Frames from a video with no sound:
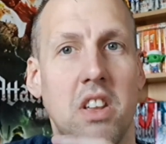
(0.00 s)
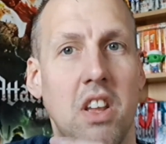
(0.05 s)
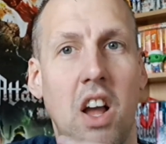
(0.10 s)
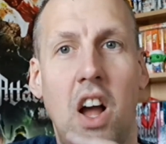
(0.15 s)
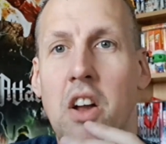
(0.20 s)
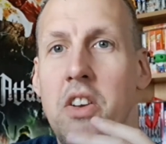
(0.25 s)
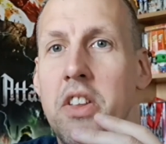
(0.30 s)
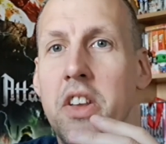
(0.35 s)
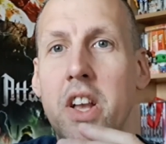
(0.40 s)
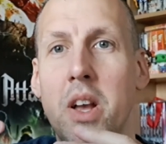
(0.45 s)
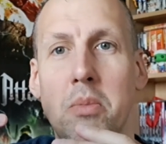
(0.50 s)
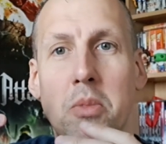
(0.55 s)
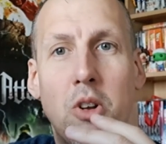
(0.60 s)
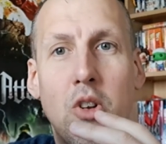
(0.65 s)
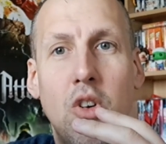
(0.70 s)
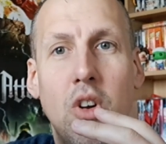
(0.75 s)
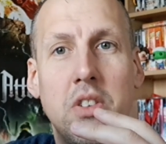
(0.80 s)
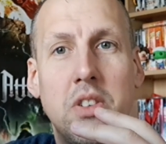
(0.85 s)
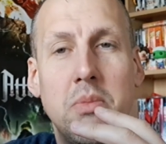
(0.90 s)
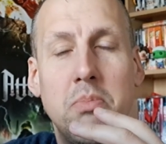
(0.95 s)
Only come
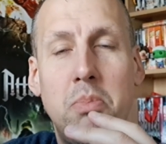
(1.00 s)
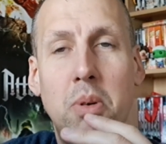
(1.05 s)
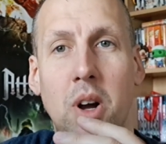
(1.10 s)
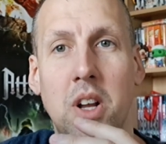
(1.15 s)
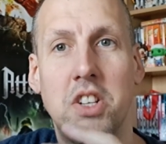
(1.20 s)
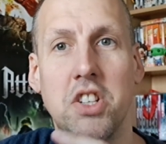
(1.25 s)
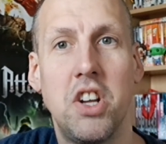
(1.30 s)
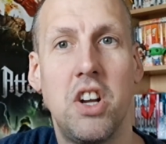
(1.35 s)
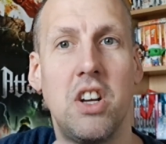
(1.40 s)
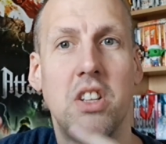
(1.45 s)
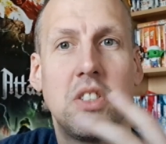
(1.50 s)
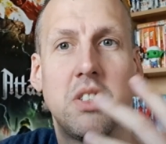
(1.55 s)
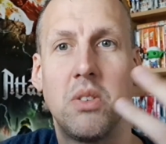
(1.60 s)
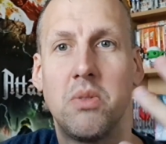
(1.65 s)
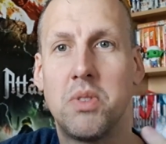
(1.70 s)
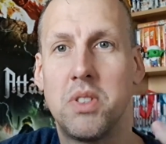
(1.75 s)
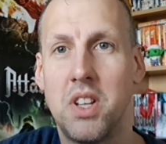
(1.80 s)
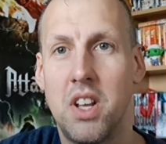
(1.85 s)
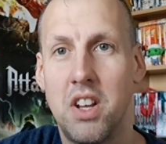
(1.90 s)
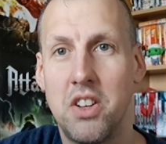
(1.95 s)
across them by chance.
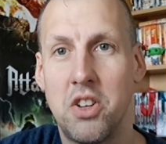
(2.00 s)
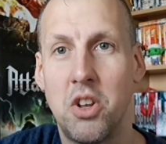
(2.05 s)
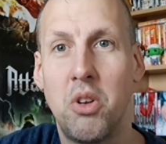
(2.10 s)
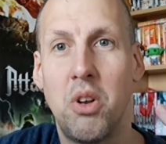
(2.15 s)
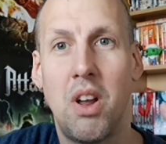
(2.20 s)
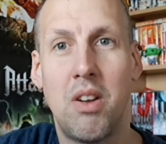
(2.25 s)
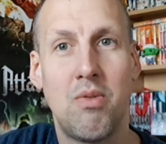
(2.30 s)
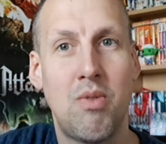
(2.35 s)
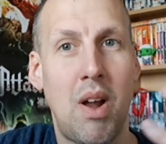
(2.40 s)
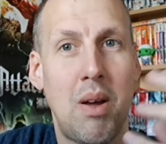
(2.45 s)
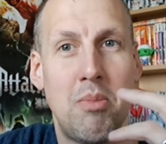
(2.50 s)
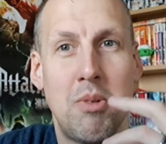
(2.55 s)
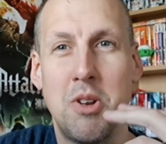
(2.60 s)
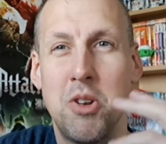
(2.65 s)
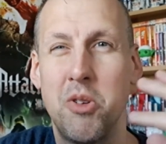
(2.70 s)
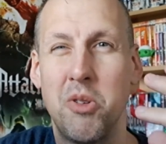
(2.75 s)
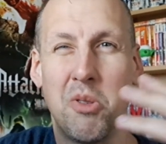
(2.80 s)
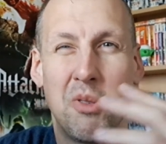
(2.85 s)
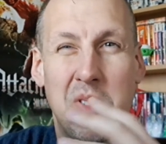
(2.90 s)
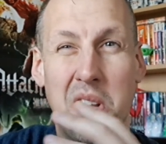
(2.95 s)
Obviously I do like ramen
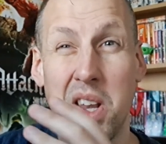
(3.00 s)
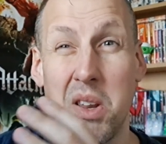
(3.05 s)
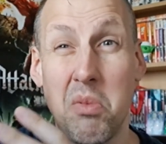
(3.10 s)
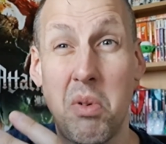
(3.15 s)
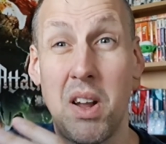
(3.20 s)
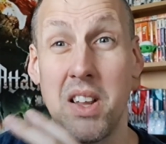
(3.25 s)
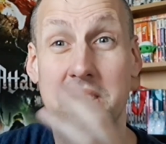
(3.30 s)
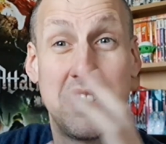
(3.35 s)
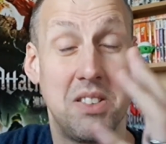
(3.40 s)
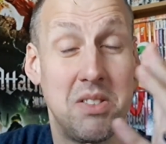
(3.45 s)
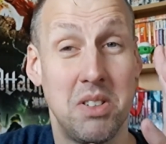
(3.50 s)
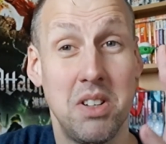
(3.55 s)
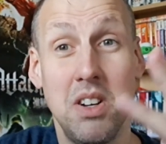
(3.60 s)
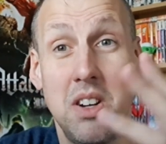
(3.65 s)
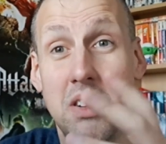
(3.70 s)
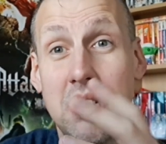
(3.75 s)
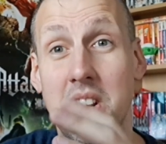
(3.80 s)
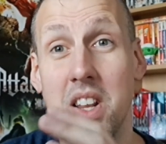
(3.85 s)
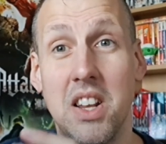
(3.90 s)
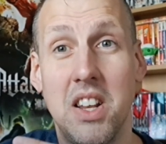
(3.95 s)
noodles anyway, so I was like,
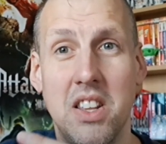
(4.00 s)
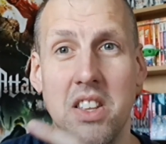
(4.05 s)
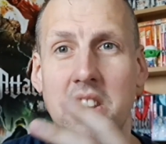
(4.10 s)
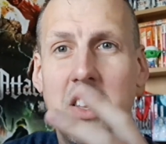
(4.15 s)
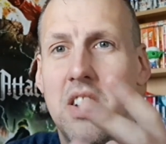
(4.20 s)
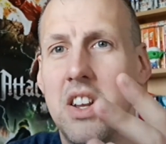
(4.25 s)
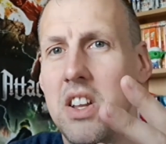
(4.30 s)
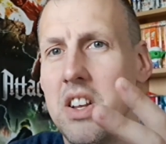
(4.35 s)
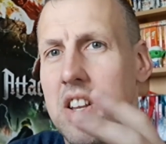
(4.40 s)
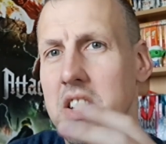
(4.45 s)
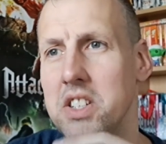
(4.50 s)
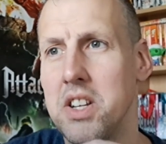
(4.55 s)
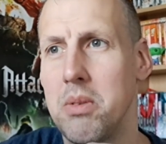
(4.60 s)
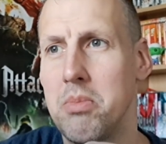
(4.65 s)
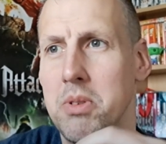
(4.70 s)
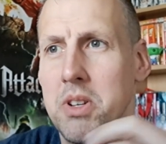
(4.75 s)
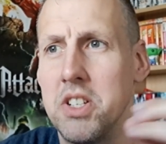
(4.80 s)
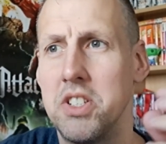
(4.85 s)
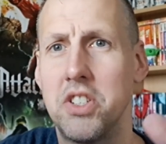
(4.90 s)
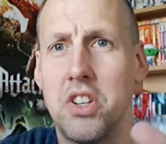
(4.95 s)
oh, you know, they're
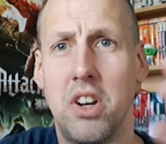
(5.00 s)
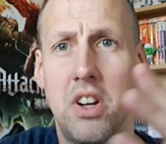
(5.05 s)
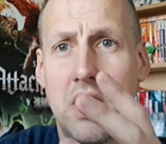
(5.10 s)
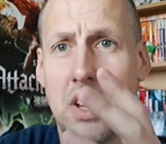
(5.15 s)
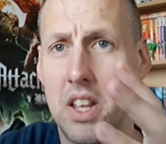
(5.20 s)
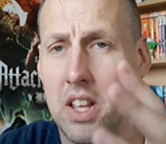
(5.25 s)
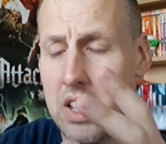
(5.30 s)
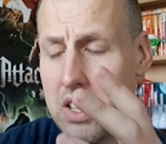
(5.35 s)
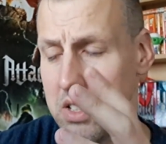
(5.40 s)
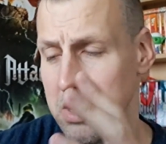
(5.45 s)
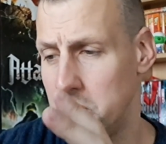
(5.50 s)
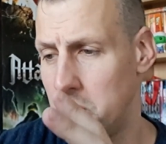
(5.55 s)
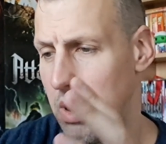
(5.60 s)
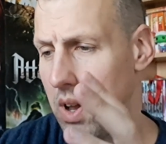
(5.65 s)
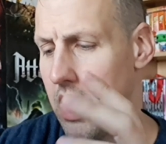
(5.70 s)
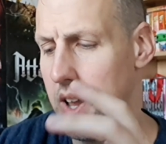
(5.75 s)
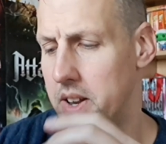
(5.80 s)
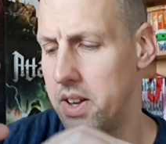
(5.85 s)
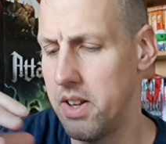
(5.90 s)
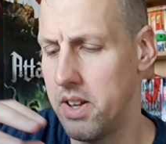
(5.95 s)
Japanese, Chinese,
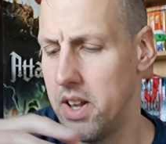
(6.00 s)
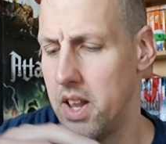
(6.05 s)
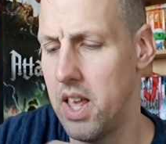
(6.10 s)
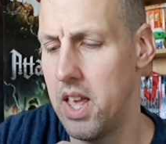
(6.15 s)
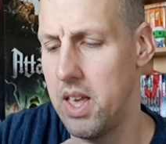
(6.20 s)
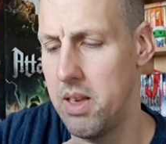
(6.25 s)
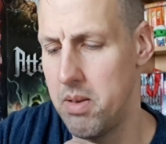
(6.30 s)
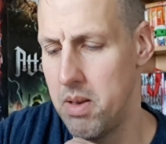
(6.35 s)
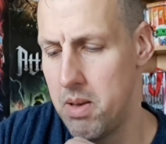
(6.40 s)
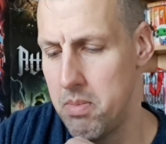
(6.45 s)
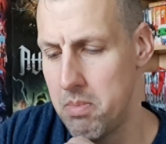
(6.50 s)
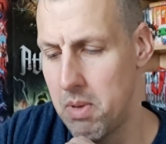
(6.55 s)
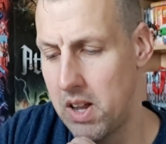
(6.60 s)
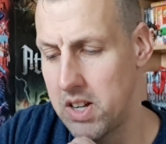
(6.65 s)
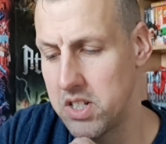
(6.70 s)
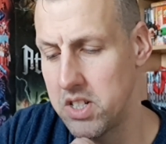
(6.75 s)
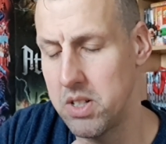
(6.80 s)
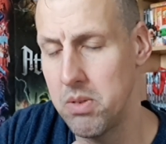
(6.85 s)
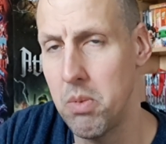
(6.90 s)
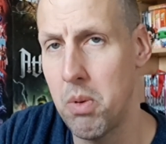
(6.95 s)
and it
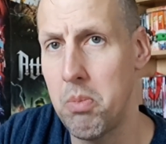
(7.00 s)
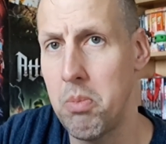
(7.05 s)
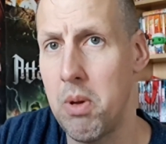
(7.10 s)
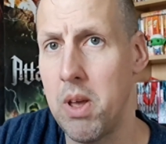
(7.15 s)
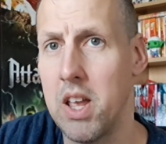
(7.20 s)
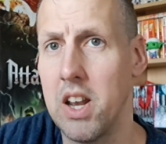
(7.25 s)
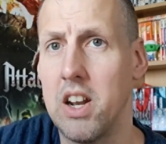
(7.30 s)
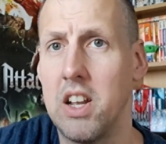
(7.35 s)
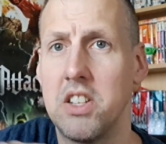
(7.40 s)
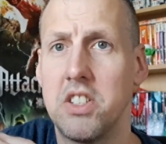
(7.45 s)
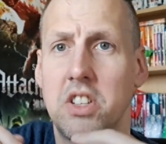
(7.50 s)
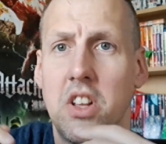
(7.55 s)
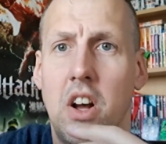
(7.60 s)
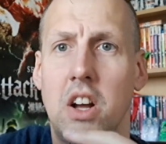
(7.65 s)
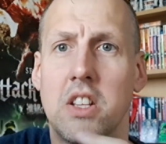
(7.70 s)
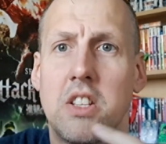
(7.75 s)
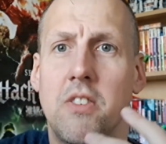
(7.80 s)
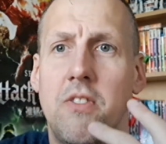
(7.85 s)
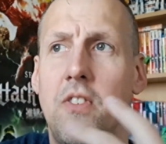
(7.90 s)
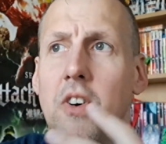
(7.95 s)
matches in with me, and I
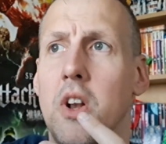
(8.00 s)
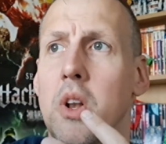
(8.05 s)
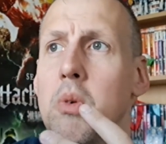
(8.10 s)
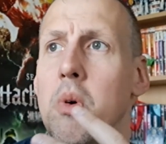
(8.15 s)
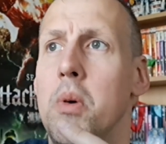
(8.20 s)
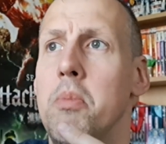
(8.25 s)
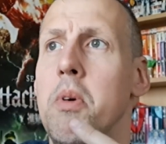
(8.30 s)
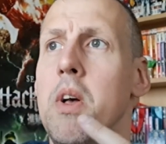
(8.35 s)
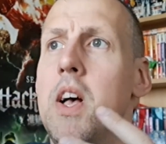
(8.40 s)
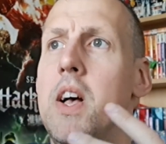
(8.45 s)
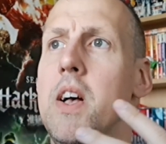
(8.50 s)
started to follow them.